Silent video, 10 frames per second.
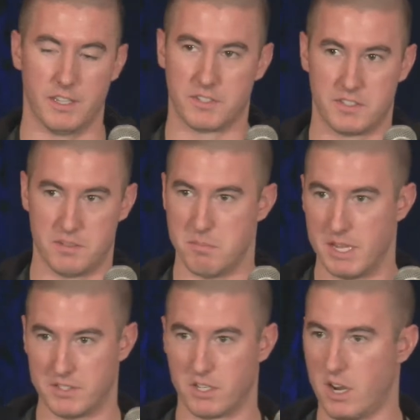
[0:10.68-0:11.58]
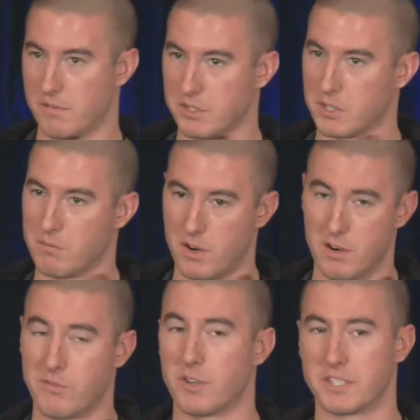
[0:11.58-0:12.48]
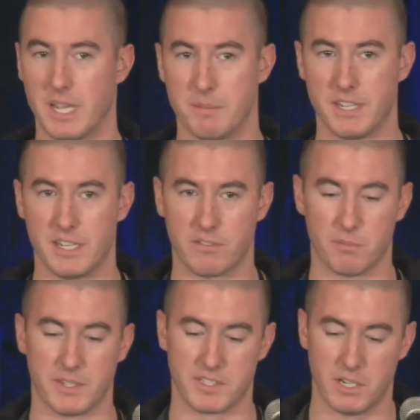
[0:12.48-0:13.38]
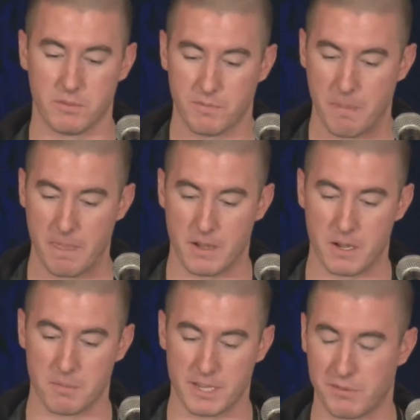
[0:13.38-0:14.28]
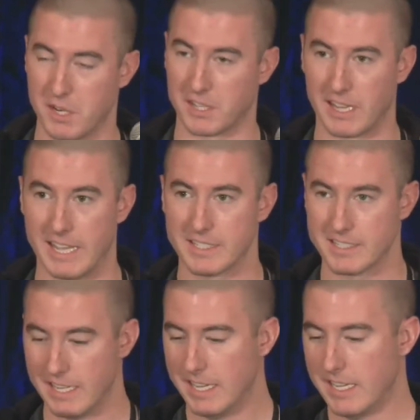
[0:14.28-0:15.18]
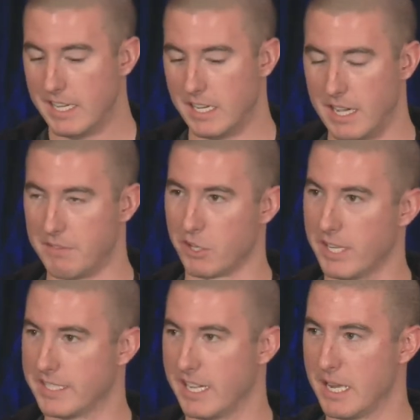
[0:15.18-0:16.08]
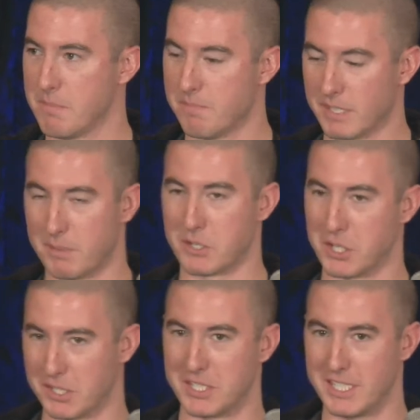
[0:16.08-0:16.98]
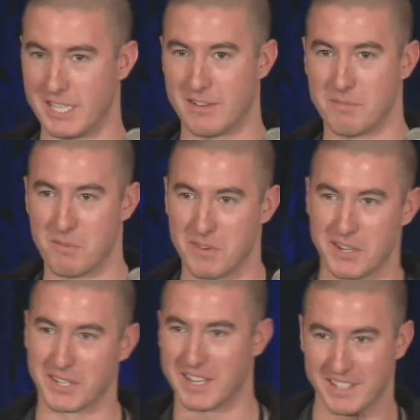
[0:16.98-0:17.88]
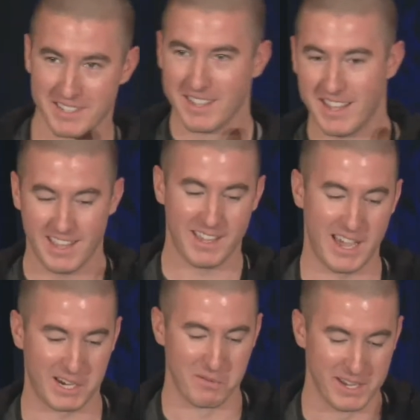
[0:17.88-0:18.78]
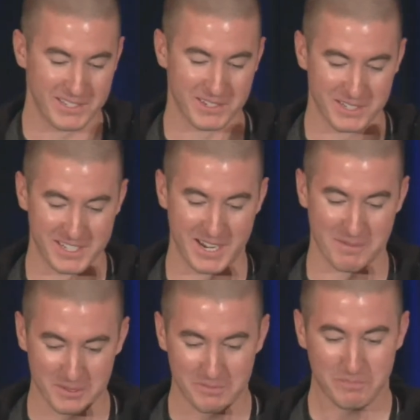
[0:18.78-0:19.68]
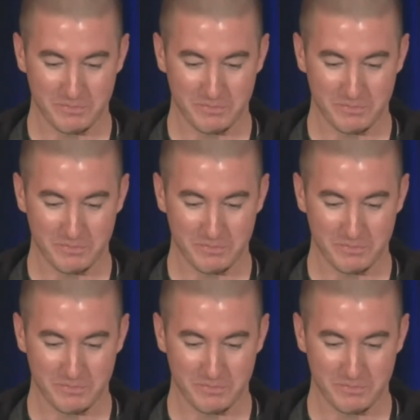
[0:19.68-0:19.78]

This is an amazing conference so far. First time attending for myself, definitely not the last. Having a great time, especially on the CTF. I'm over there kind of hacking away, so good times.